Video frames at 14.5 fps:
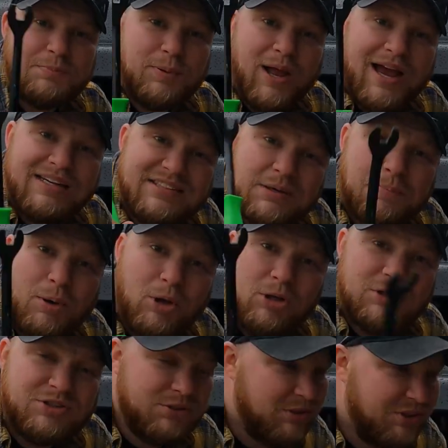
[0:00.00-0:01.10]
these plastic
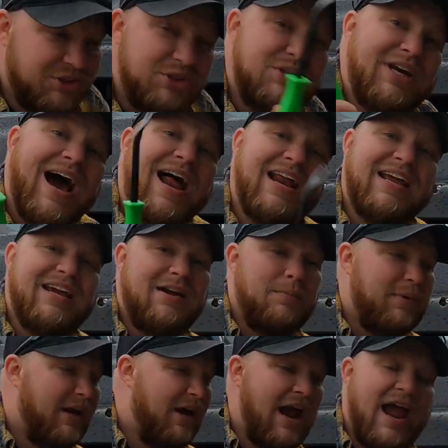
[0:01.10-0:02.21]
puller tools, you gotta get them.
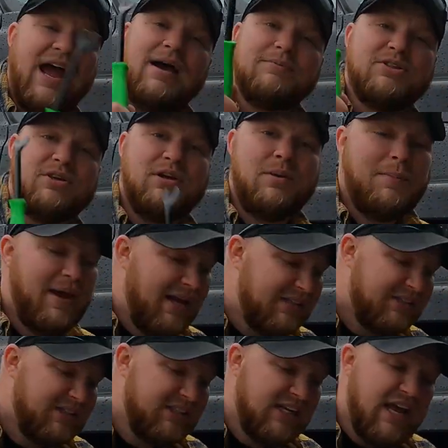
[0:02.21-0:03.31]
They're absolutely
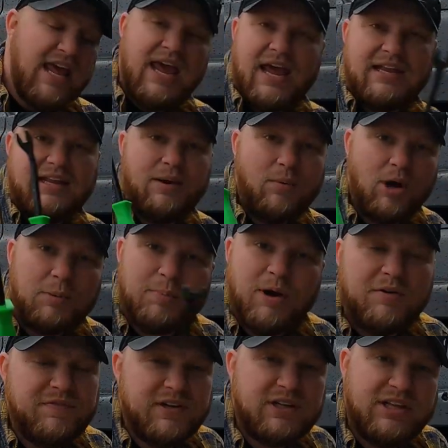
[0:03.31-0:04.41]
amazing and they work
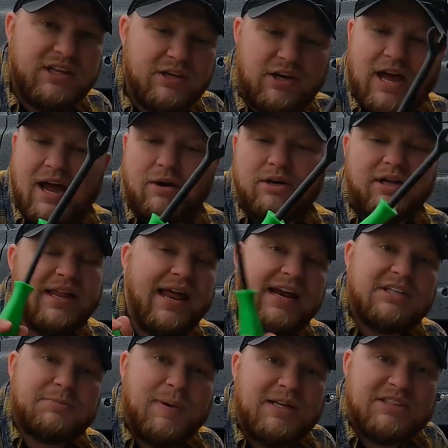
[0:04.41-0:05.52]
perfectly and they're not really that
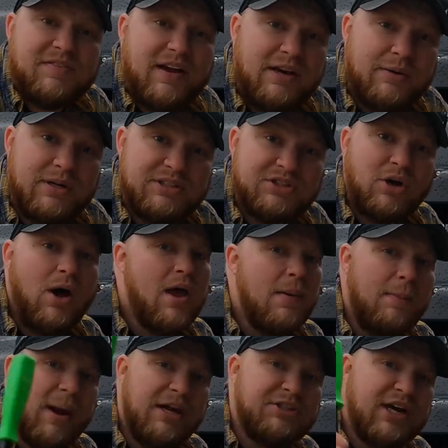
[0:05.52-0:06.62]
expensive anyway. So
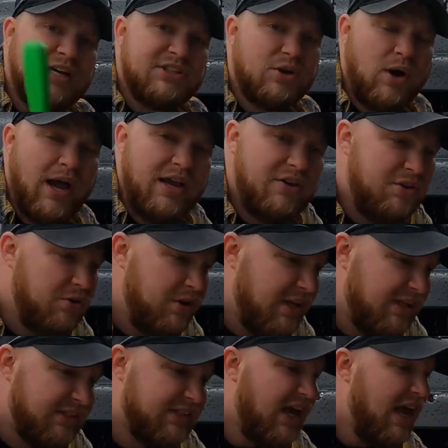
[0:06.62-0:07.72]
make sure you guys go ahead and do
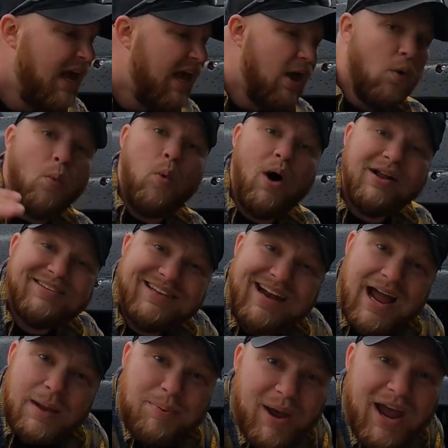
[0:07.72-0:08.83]
this. What did
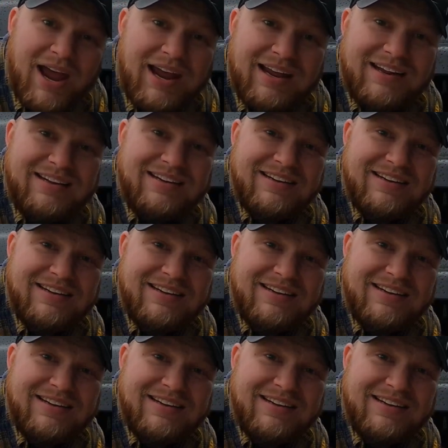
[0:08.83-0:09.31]
I pay?